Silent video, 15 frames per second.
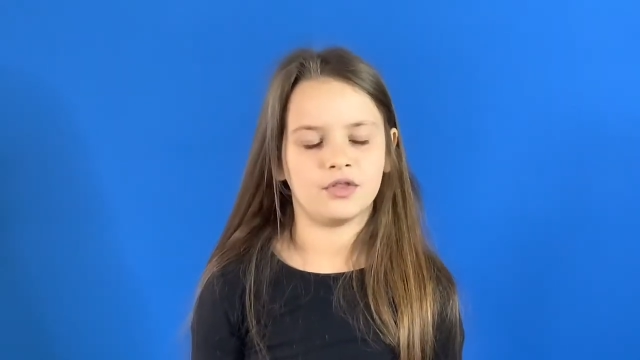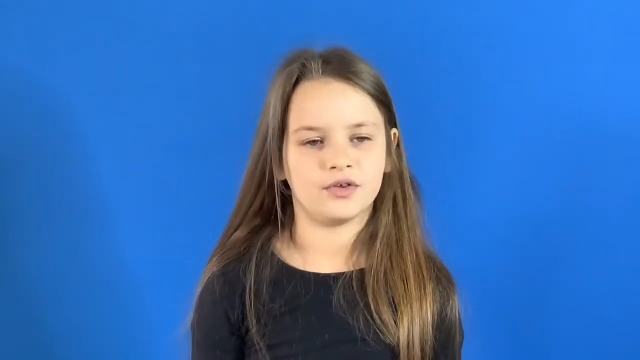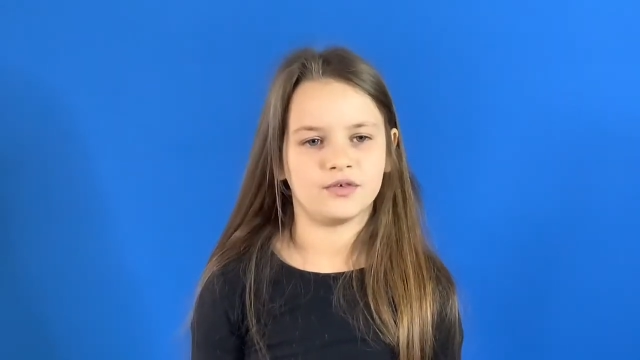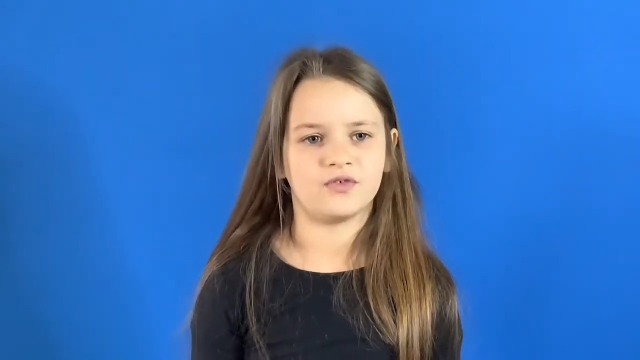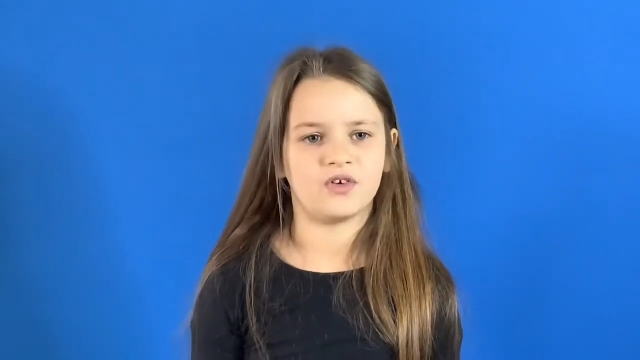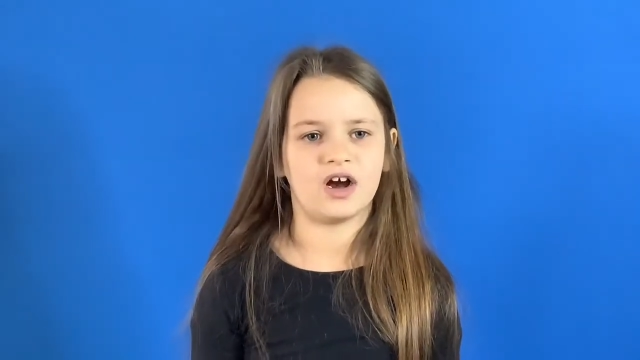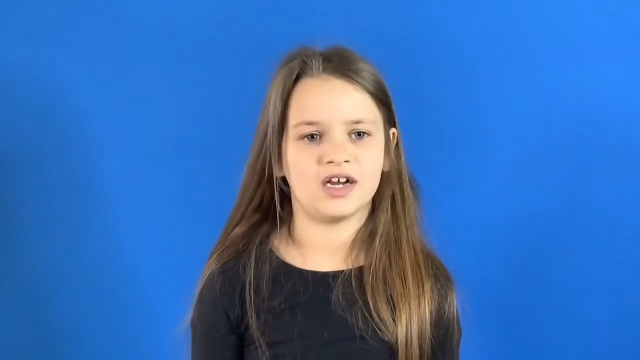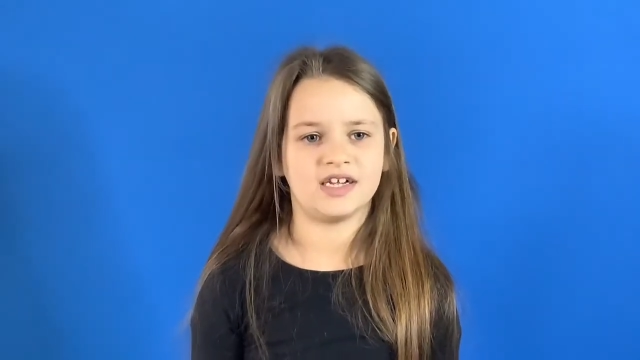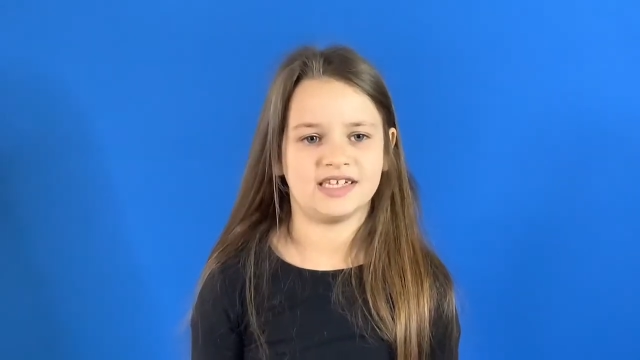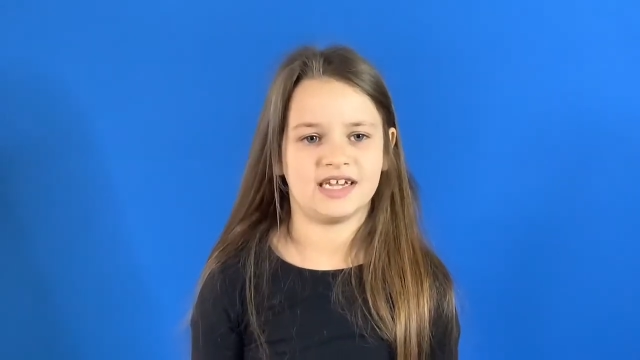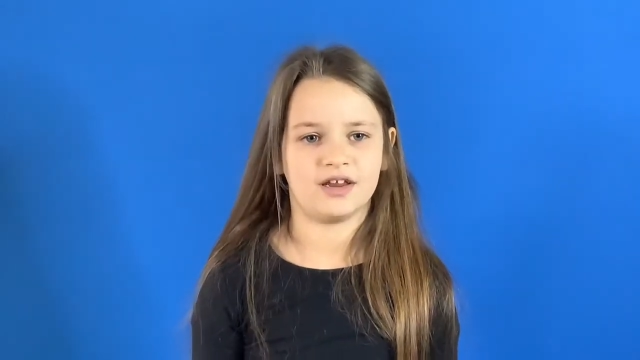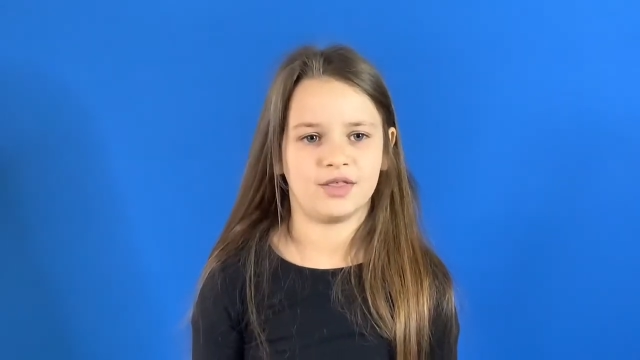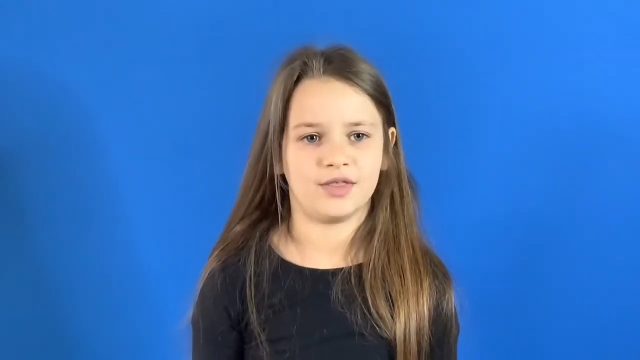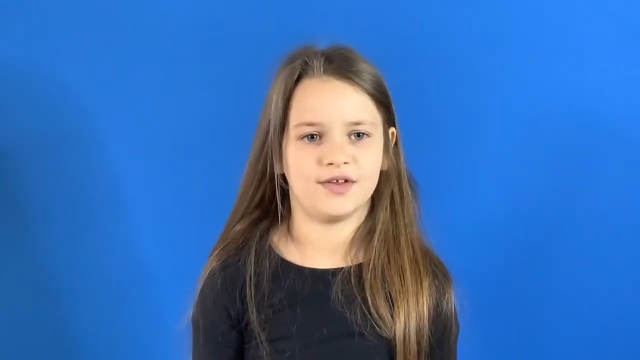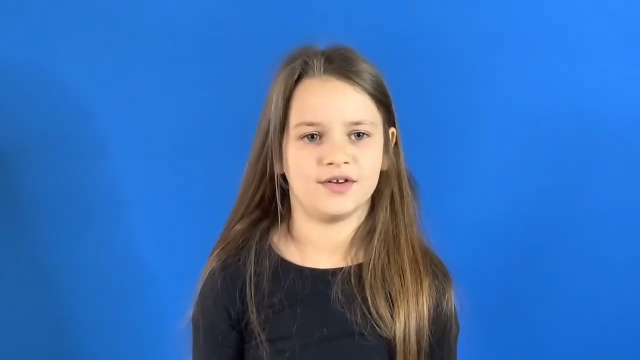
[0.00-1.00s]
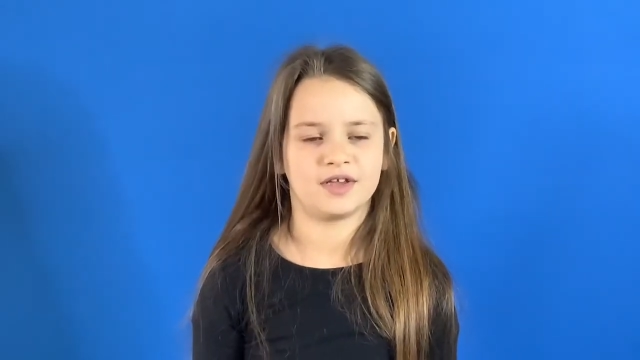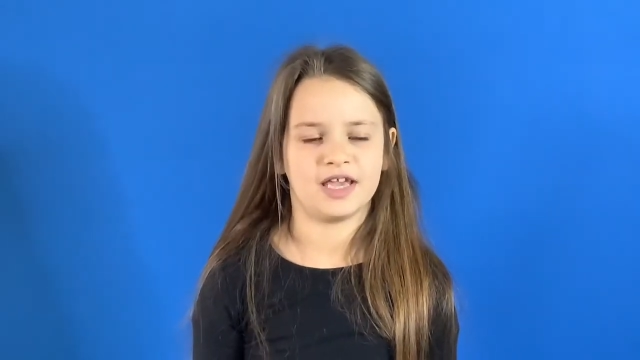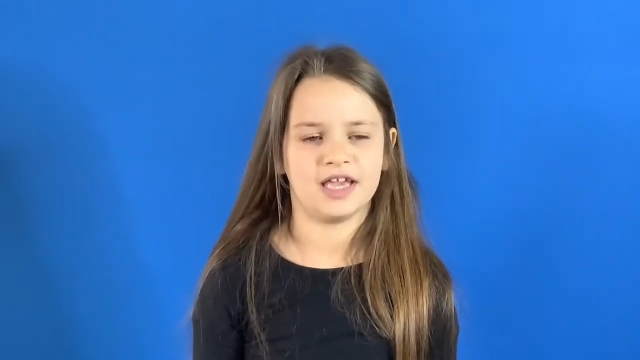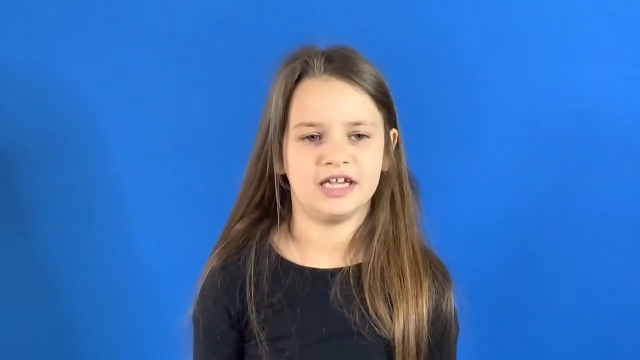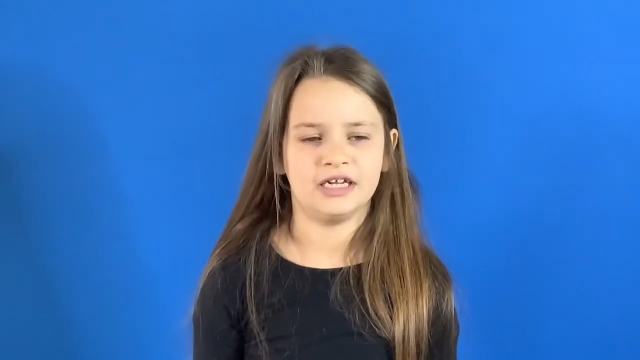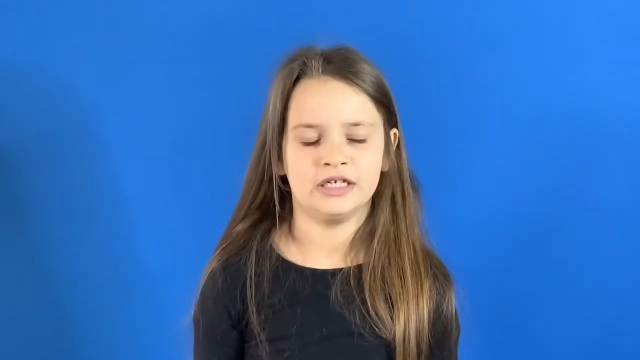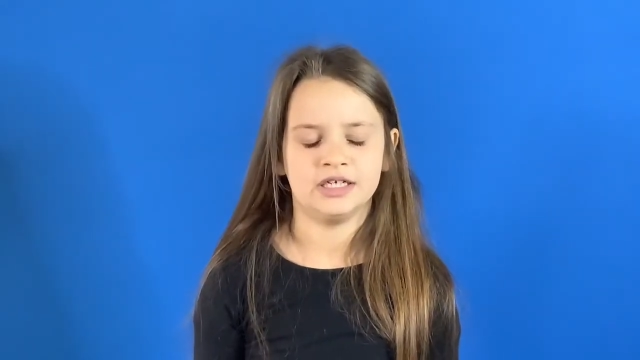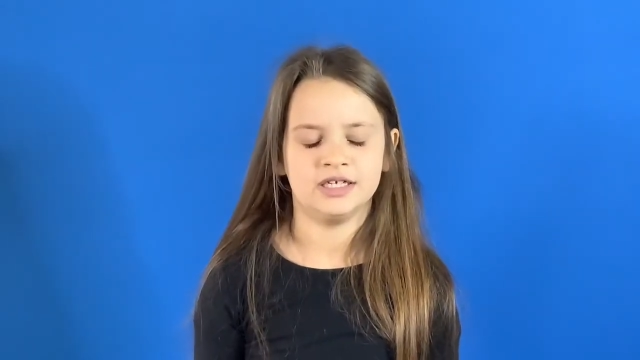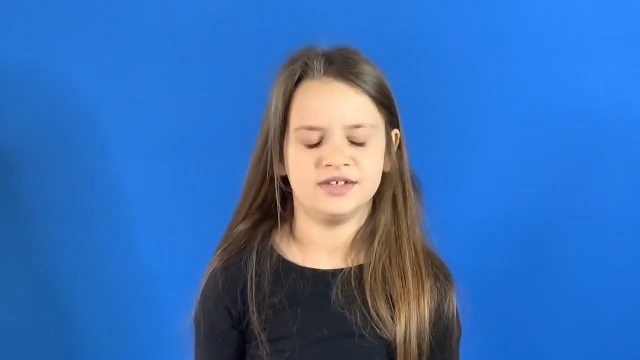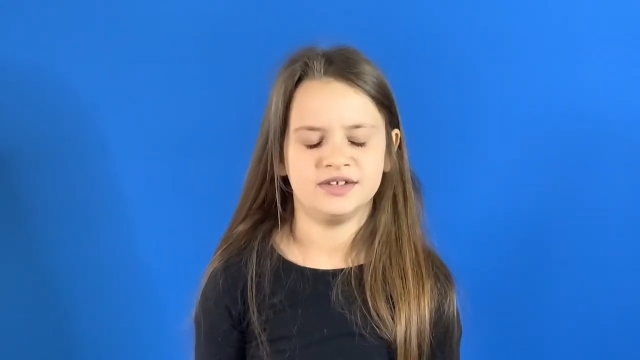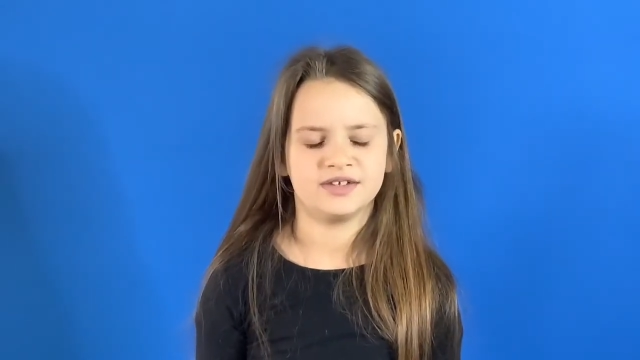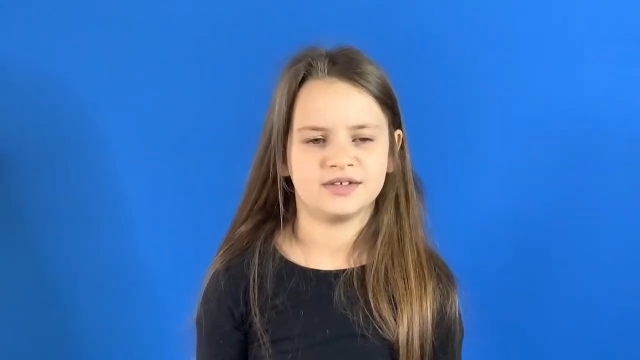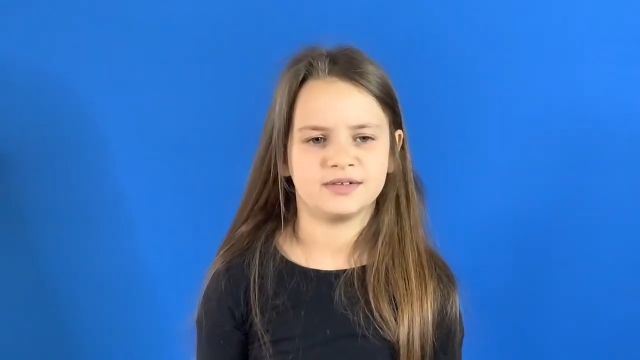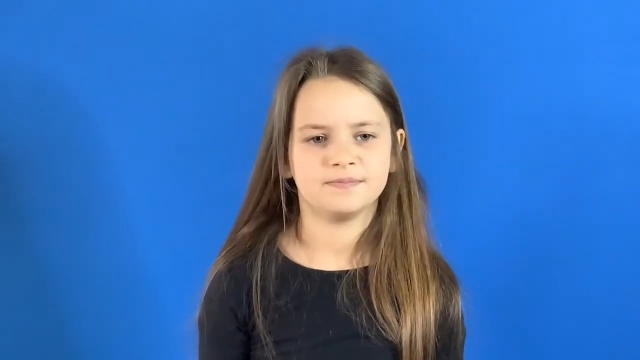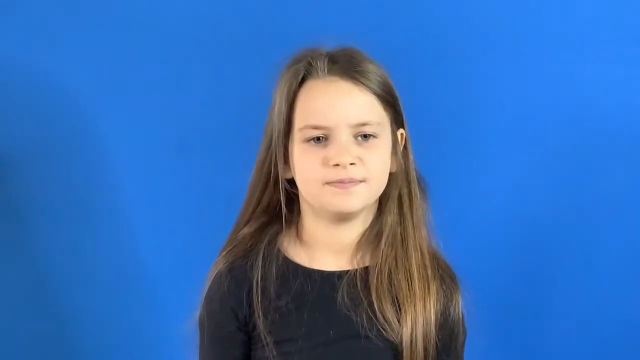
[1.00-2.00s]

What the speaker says: frogs out of their cages.